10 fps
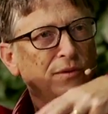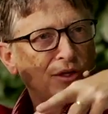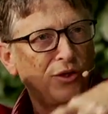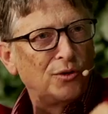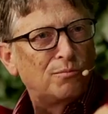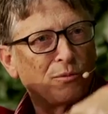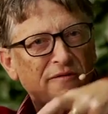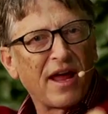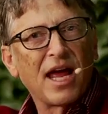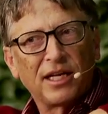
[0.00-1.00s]
you
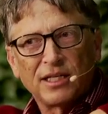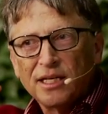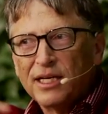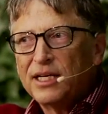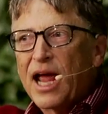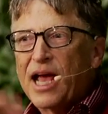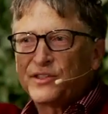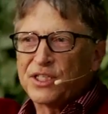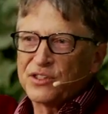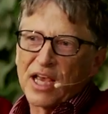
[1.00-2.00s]
prevent
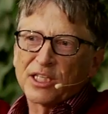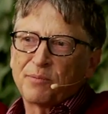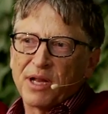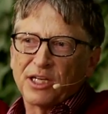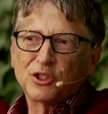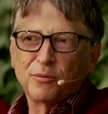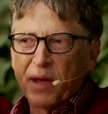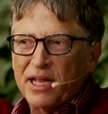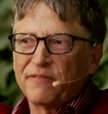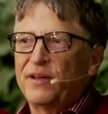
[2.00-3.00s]
has this exponential
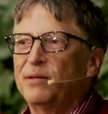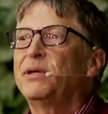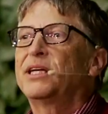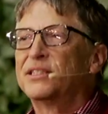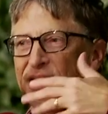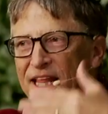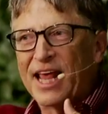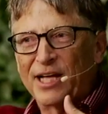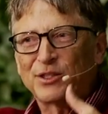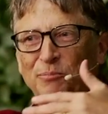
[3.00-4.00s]
benefit, because then
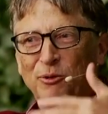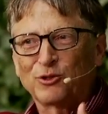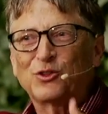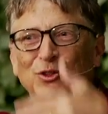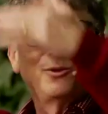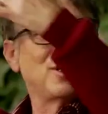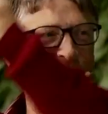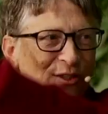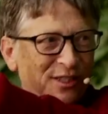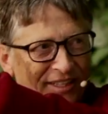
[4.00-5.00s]
that's a person who
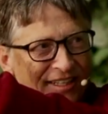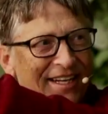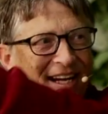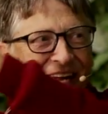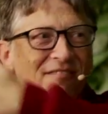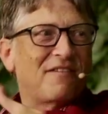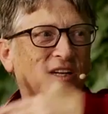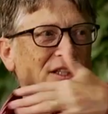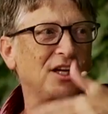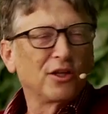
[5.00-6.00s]
doesn't
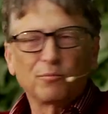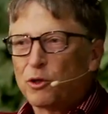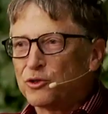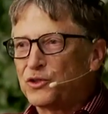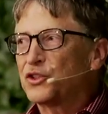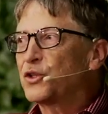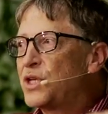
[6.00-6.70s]
infect another person. So